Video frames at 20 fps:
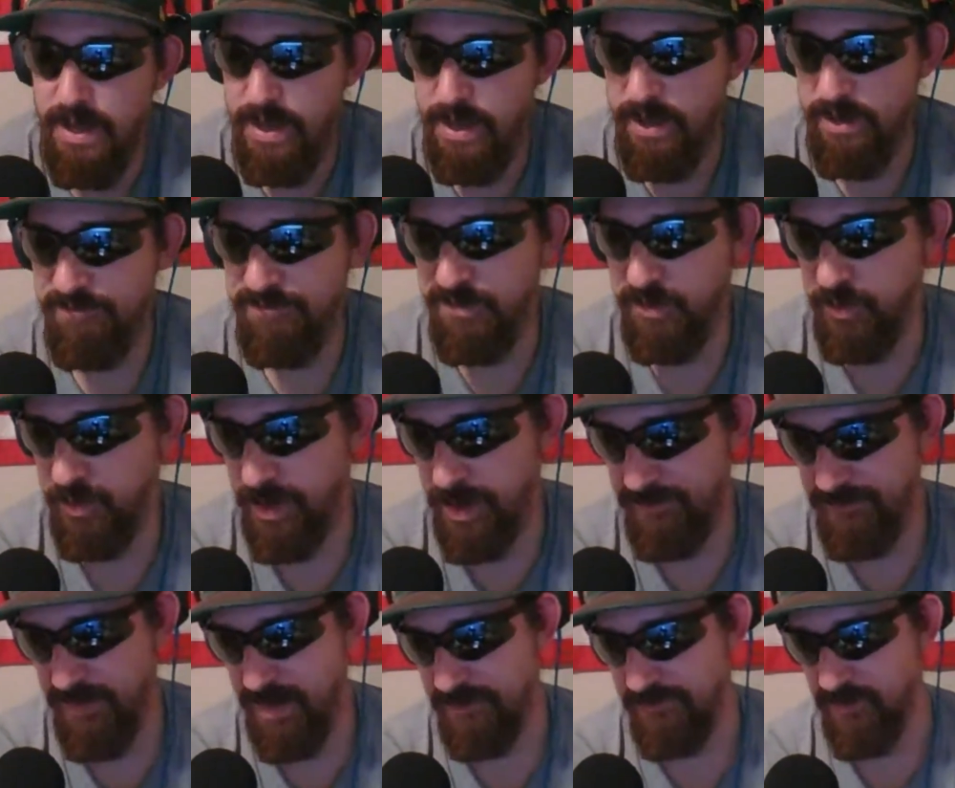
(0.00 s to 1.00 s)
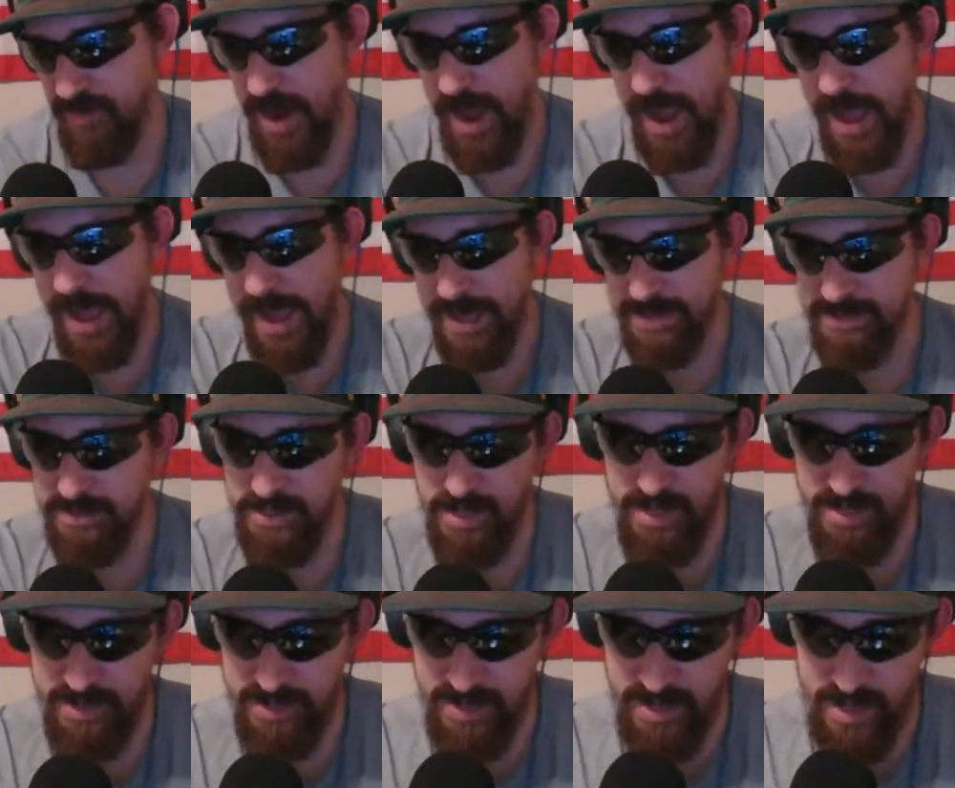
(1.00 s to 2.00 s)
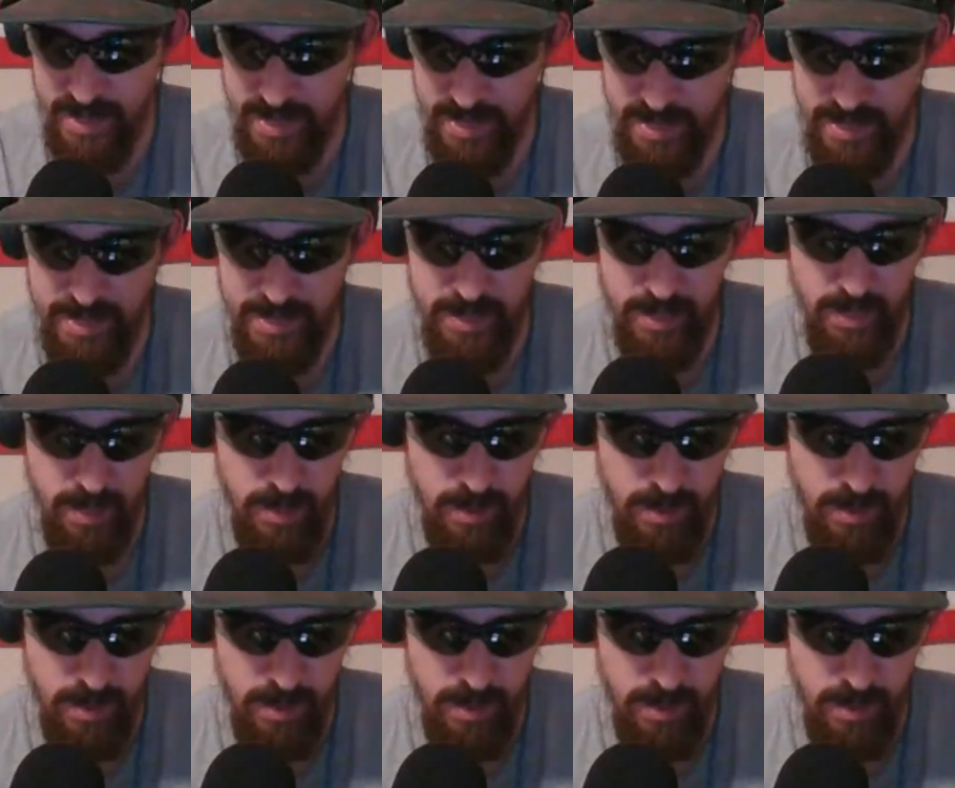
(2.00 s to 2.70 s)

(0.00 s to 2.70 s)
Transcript: if you have ever had like a